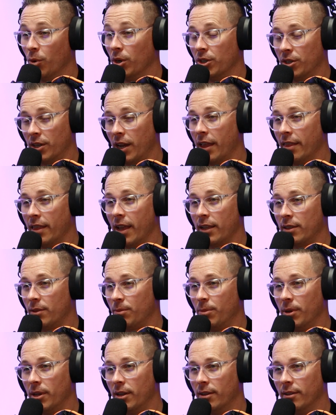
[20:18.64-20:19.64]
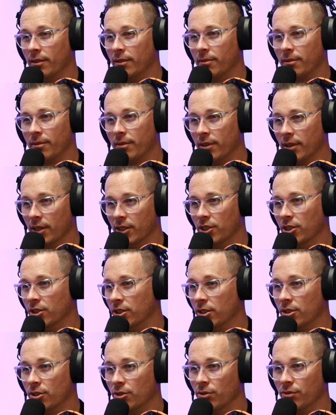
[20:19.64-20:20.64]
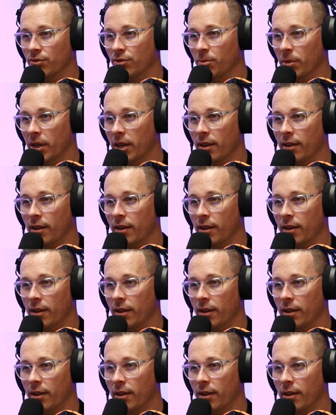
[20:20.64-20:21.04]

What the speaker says: And that's been the jiu-jitsu for me.